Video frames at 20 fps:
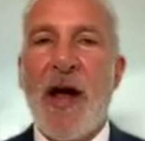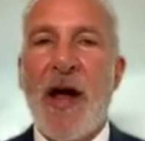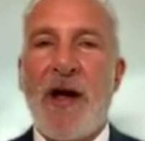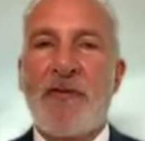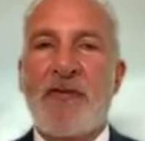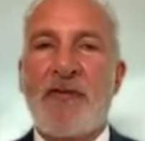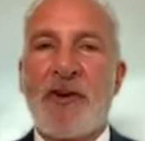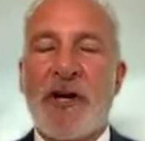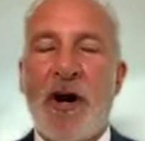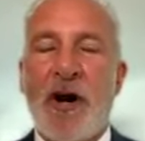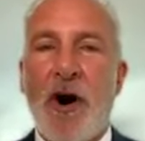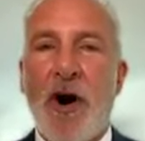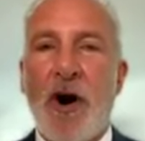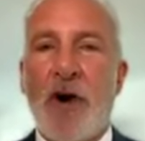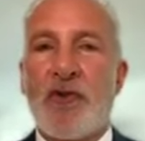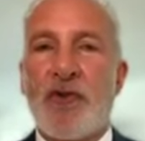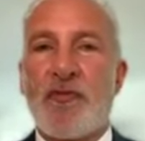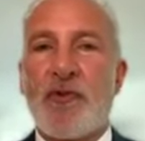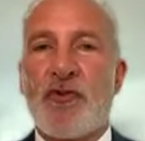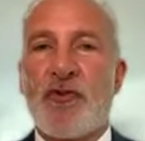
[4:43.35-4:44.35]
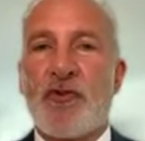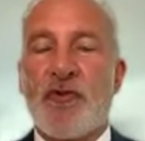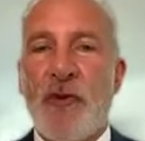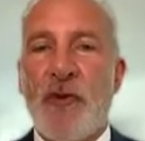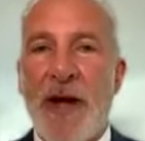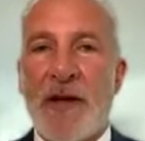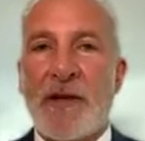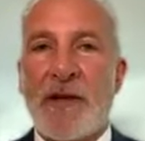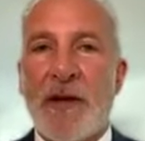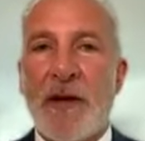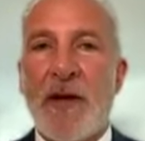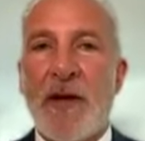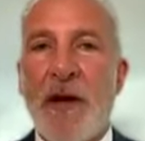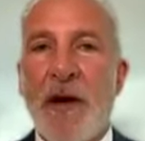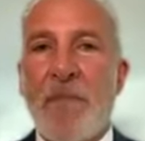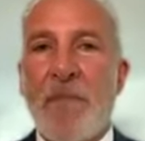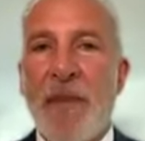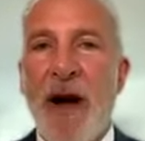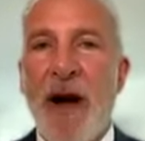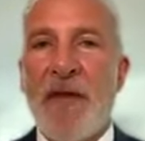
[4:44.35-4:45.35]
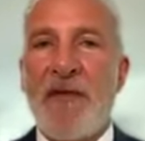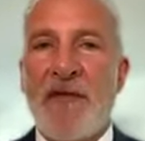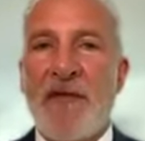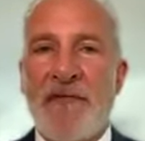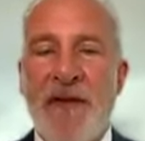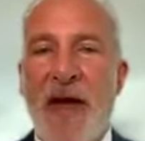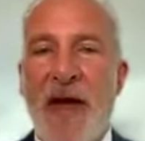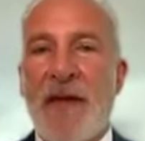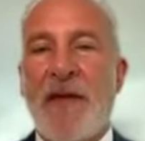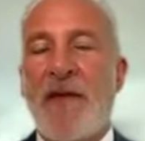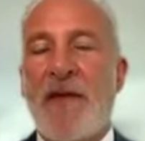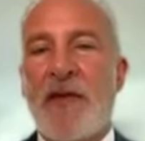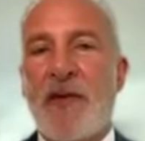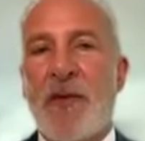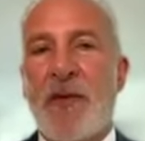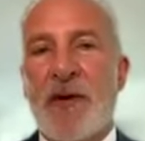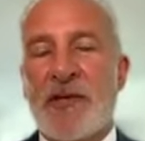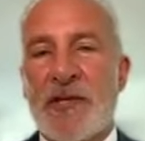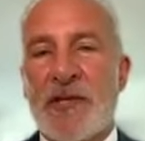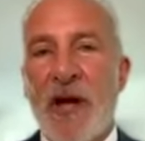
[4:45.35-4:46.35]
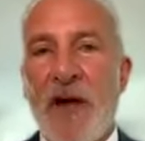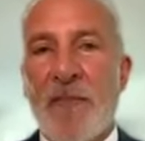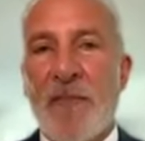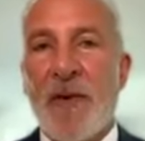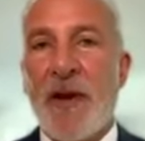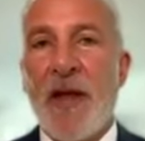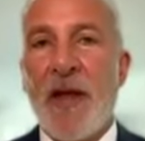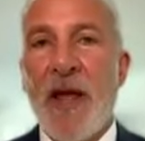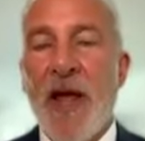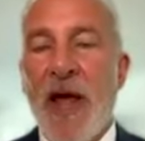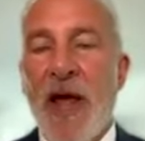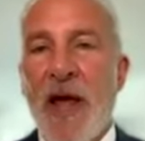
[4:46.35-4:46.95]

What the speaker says: house of cards was erected by the Fed and the U.S. government.